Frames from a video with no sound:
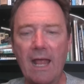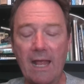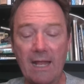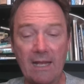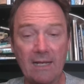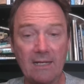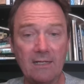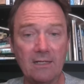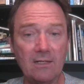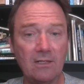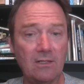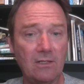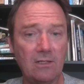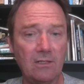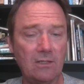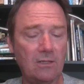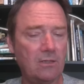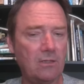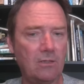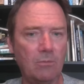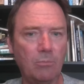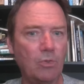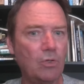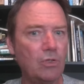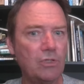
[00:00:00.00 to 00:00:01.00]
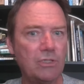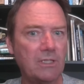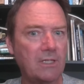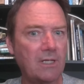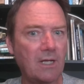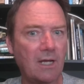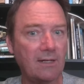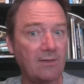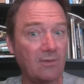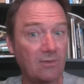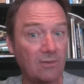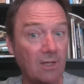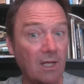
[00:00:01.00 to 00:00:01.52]
and the
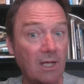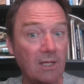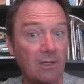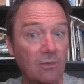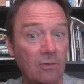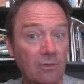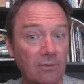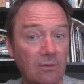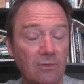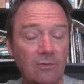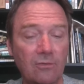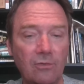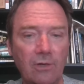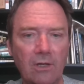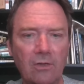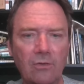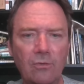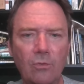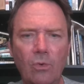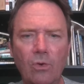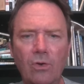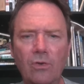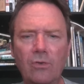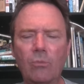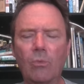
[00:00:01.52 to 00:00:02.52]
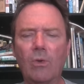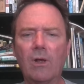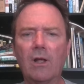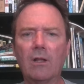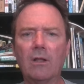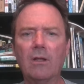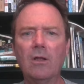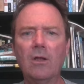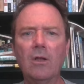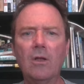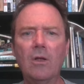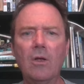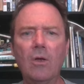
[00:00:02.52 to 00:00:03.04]
Bujinkan is not using straight swords,
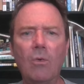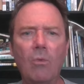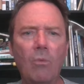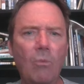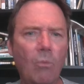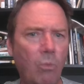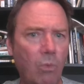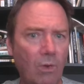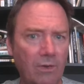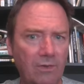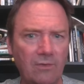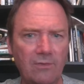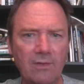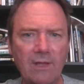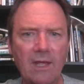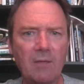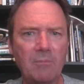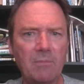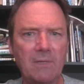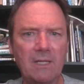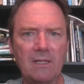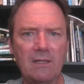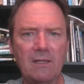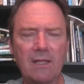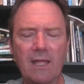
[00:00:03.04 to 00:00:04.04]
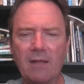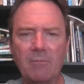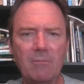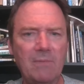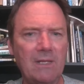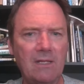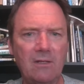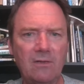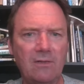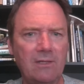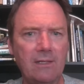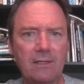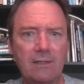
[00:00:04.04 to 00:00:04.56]
well, what does that mean? That
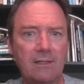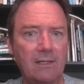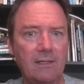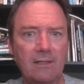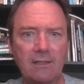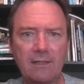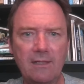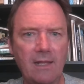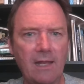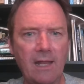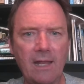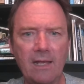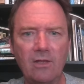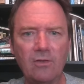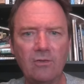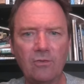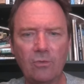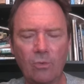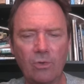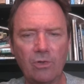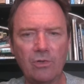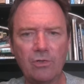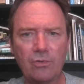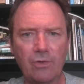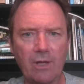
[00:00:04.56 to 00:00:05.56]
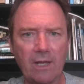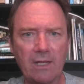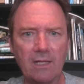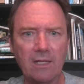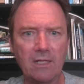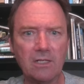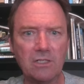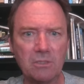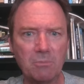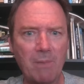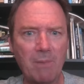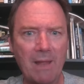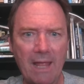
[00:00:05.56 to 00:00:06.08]
means he didn't get any sword training
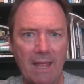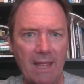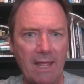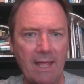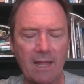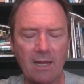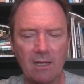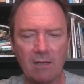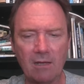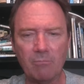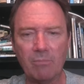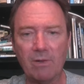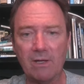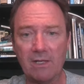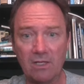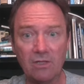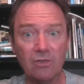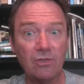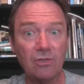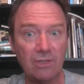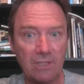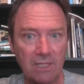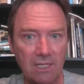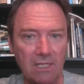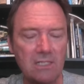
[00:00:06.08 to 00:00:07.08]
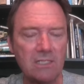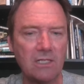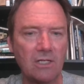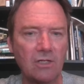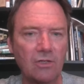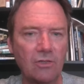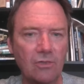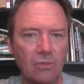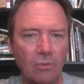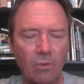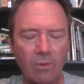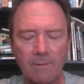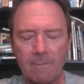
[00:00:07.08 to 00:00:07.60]
in Japan, but he's
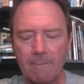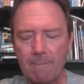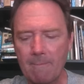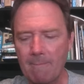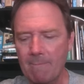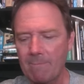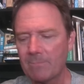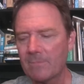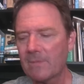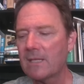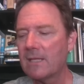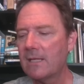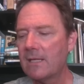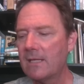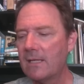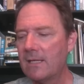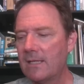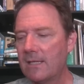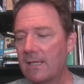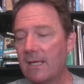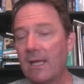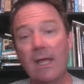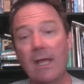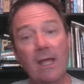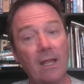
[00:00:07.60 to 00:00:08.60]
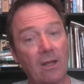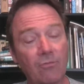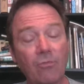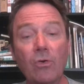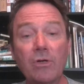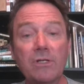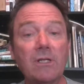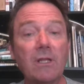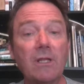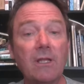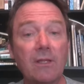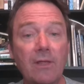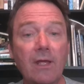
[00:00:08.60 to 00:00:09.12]
teaching sword. And
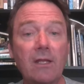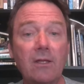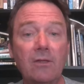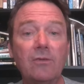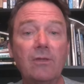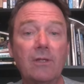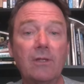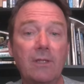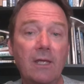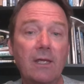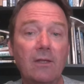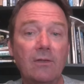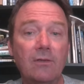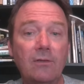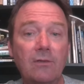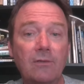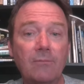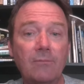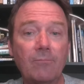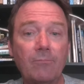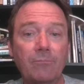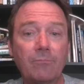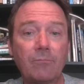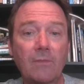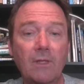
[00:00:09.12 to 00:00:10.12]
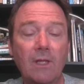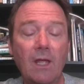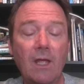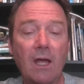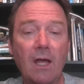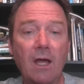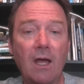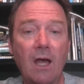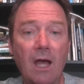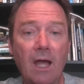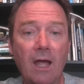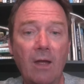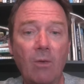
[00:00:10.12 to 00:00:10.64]
unfortunately, that is the case.
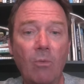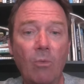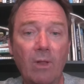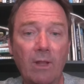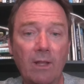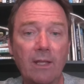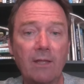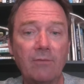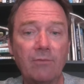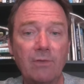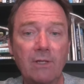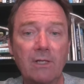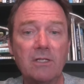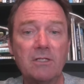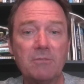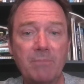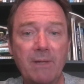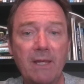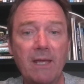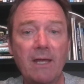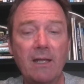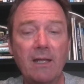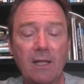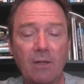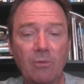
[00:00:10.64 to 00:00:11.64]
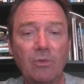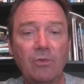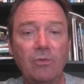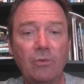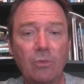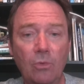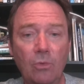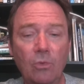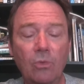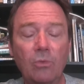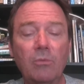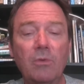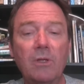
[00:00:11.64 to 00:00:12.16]
While living in Japan, I was
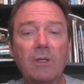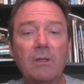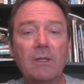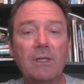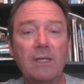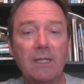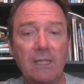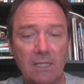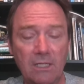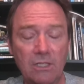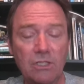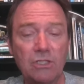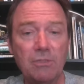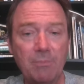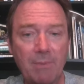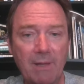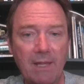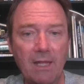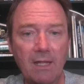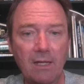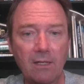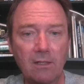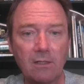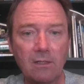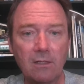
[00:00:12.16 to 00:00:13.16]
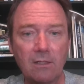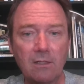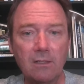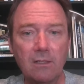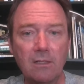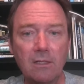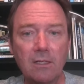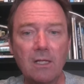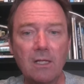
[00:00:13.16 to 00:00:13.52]
told in Japan